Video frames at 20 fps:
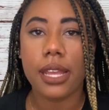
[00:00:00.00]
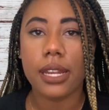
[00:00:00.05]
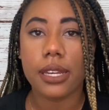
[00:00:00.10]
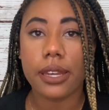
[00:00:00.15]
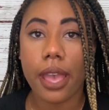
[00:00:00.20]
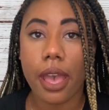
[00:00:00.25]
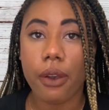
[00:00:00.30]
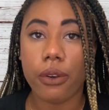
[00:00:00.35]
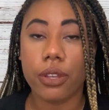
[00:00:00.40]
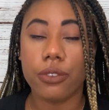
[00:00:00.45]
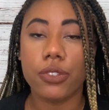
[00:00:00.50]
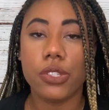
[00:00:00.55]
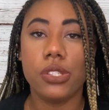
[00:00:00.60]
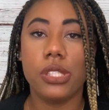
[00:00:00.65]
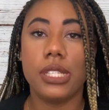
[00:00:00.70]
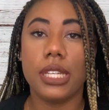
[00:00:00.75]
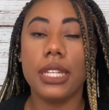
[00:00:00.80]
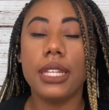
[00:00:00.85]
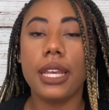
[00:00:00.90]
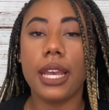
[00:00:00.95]
Now, if you
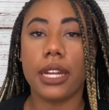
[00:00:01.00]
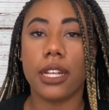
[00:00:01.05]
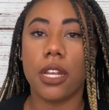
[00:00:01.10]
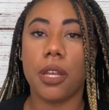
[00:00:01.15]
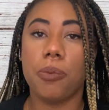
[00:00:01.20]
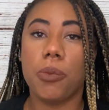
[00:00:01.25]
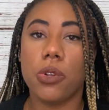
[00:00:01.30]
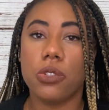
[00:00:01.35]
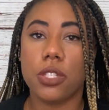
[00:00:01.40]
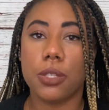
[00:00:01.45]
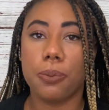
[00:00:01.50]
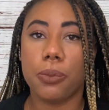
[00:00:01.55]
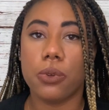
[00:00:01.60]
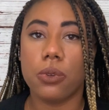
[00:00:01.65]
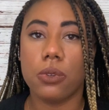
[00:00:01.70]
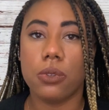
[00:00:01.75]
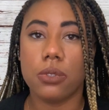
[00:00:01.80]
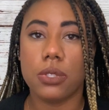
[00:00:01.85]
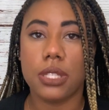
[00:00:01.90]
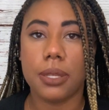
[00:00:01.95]
did get it in
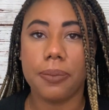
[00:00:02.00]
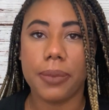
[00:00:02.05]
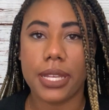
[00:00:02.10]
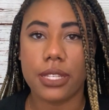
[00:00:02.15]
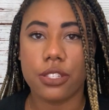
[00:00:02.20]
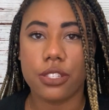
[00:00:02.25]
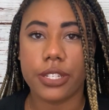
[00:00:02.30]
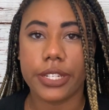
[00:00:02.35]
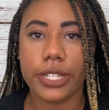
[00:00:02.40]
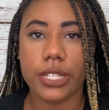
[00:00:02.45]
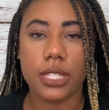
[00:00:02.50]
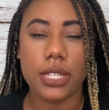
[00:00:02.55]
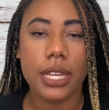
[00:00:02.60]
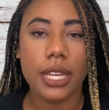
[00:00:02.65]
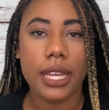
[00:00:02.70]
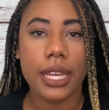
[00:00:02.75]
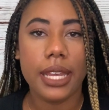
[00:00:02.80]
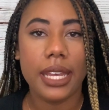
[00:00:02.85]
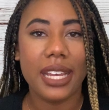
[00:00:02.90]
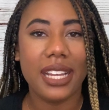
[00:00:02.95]
multiple semesters,
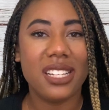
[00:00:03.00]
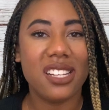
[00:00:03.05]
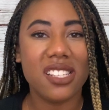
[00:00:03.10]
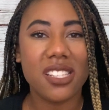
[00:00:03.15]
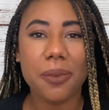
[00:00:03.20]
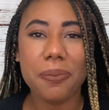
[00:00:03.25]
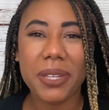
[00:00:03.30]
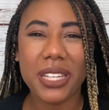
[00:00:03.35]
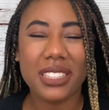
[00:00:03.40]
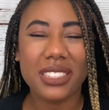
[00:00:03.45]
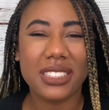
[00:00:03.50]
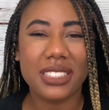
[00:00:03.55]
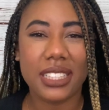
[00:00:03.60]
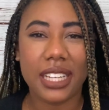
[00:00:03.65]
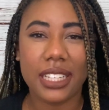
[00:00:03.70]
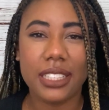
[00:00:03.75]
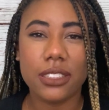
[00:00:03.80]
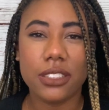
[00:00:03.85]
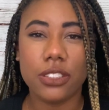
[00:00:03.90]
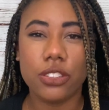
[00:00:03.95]
it doesn't make
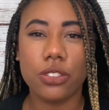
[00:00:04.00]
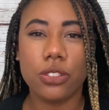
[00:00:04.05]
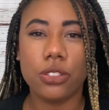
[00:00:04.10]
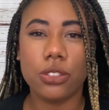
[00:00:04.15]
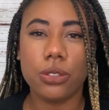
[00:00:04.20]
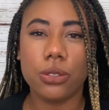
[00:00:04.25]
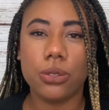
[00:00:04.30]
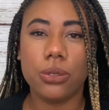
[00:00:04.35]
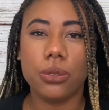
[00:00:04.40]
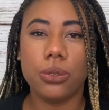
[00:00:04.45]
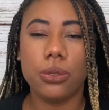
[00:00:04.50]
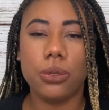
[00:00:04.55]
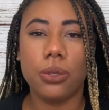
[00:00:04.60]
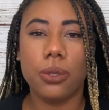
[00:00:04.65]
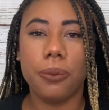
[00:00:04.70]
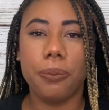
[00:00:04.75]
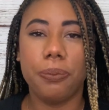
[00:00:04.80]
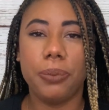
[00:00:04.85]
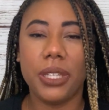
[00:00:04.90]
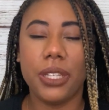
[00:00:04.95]
sense to
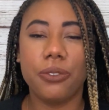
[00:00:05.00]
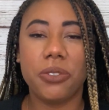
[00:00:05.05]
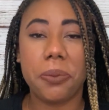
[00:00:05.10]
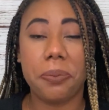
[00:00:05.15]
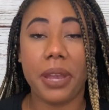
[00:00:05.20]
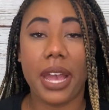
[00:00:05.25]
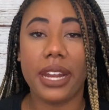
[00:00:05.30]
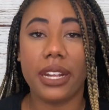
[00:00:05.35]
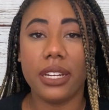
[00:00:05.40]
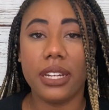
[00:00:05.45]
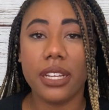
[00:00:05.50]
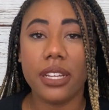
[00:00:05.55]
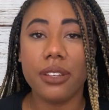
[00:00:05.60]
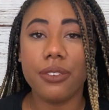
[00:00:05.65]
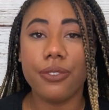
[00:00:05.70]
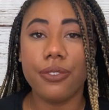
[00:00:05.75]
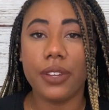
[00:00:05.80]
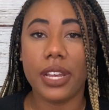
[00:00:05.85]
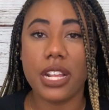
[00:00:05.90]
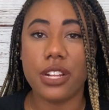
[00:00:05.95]
be
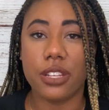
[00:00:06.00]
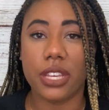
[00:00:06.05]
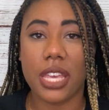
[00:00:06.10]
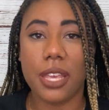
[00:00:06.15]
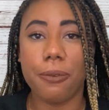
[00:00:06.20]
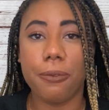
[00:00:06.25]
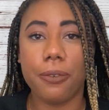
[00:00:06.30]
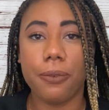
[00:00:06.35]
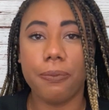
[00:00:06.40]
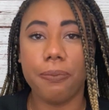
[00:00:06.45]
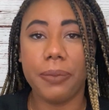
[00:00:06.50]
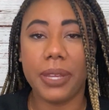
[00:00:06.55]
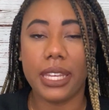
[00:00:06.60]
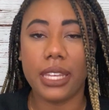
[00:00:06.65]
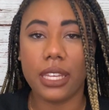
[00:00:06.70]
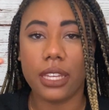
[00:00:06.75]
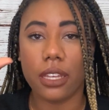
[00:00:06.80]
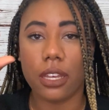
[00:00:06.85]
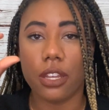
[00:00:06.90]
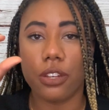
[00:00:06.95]
repetitive and keep
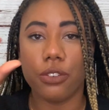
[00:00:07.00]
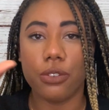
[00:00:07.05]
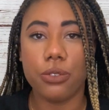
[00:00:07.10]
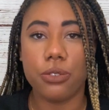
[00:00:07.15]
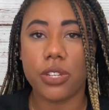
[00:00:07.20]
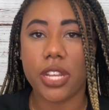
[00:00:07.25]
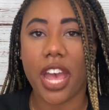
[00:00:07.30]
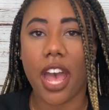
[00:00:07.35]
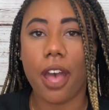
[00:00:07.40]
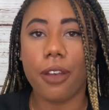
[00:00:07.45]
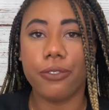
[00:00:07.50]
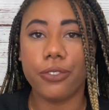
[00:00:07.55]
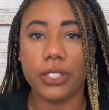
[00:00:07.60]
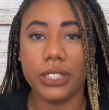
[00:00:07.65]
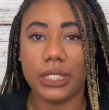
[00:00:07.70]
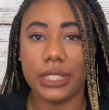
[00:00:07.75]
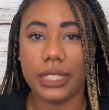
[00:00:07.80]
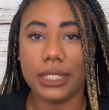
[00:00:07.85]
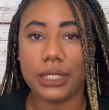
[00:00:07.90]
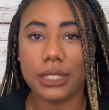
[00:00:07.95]
making a new tab for
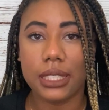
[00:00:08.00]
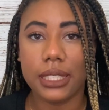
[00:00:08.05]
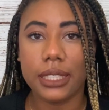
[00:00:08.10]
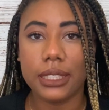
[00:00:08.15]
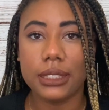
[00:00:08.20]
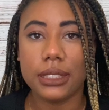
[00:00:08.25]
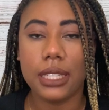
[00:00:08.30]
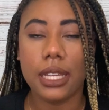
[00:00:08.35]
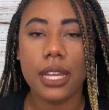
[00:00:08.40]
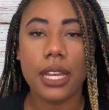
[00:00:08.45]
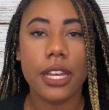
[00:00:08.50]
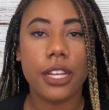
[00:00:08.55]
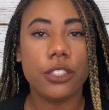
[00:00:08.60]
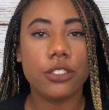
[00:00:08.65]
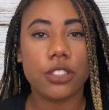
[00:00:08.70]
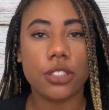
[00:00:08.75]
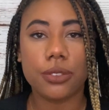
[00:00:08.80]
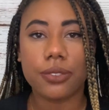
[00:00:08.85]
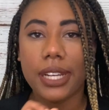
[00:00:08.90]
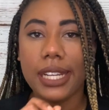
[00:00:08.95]
dean's list.
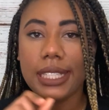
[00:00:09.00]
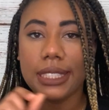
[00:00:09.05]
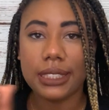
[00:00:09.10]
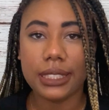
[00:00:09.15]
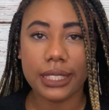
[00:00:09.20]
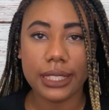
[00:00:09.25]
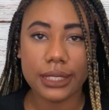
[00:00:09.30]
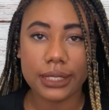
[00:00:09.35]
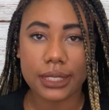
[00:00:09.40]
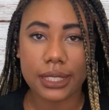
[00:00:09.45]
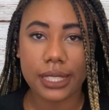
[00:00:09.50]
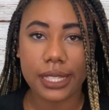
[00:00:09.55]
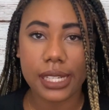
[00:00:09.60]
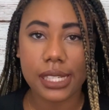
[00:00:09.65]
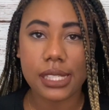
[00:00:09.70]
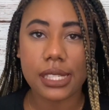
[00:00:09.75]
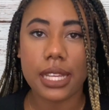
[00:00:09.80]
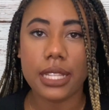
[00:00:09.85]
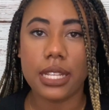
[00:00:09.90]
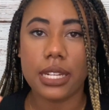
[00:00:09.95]
Just write dean's
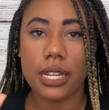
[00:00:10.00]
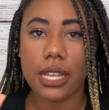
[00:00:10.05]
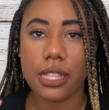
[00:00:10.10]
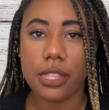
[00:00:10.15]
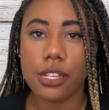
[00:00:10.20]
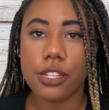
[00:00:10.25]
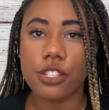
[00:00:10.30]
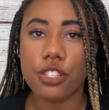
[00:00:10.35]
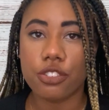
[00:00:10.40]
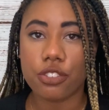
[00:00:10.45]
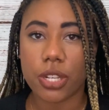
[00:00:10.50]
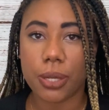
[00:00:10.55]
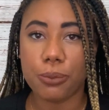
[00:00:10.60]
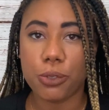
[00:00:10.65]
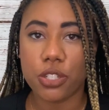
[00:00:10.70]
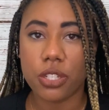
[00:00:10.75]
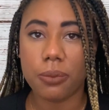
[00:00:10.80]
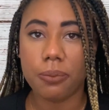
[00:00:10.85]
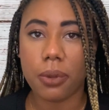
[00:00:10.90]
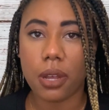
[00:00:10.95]
list and then in the
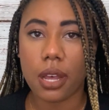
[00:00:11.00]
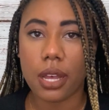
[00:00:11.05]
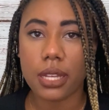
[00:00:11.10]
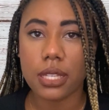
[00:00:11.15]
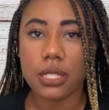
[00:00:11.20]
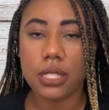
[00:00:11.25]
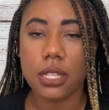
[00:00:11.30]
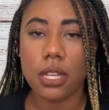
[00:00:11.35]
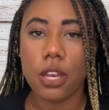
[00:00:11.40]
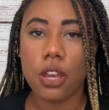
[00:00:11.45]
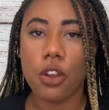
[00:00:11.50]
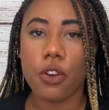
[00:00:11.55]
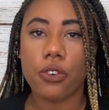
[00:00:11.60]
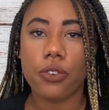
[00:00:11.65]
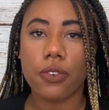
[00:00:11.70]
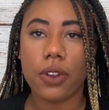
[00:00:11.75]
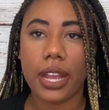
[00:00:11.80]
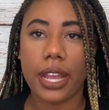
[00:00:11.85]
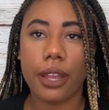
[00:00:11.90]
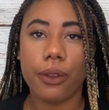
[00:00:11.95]
description box,
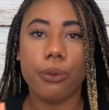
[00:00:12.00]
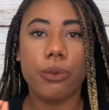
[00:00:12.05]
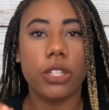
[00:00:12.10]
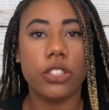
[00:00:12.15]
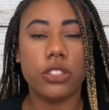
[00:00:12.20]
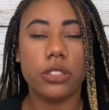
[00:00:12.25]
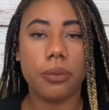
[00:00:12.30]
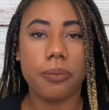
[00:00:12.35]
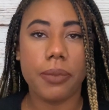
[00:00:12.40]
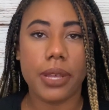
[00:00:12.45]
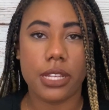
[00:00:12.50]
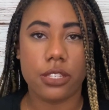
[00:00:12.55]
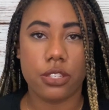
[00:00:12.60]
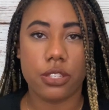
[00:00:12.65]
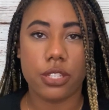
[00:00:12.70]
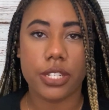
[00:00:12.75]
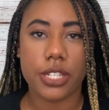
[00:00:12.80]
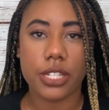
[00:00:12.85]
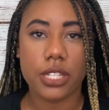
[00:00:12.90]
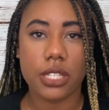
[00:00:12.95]
write which
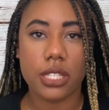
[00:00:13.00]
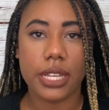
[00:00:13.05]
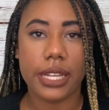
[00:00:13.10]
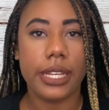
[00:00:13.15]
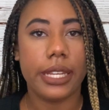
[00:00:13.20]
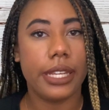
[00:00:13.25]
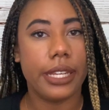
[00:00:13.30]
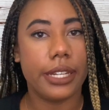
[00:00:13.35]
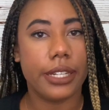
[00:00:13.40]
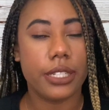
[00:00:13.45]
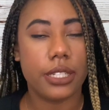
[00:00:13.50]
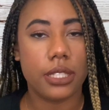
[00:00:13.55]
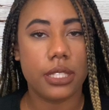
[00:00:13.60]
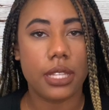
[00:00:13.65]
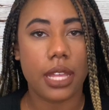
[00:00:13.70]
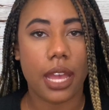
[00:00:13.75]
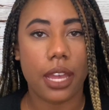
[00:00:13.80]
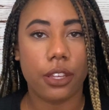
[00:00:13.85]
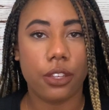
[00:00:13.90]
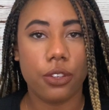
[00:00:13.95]
semesters and years
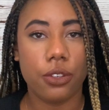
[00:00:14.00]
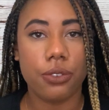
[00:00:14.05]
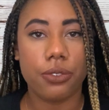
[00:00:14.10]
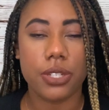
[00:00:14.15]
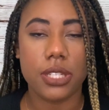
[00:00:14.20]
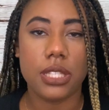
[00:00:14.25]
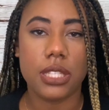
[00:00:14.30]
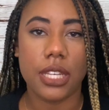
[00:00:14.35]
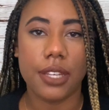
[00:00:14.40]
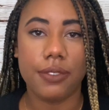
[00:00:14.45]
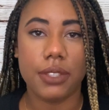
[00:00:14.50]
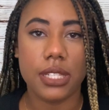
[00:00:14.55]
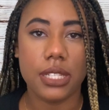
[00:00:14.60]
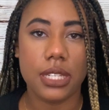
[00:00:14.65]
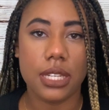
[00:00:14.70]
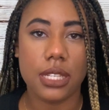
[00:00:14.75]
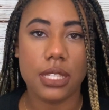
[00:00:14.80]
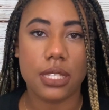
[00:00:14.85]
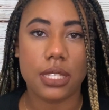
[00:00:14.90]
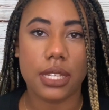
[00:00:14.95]
that you've received the
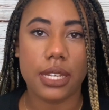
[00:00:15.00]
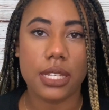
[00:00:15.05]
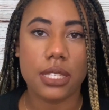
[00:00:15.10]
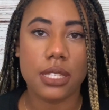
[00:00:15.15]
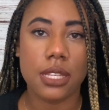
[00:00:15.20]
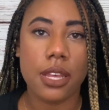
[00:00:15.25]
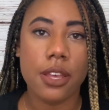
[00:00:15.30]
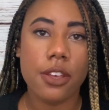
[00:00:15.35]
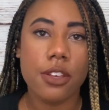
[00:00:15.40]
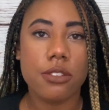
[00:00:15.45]
dean's list.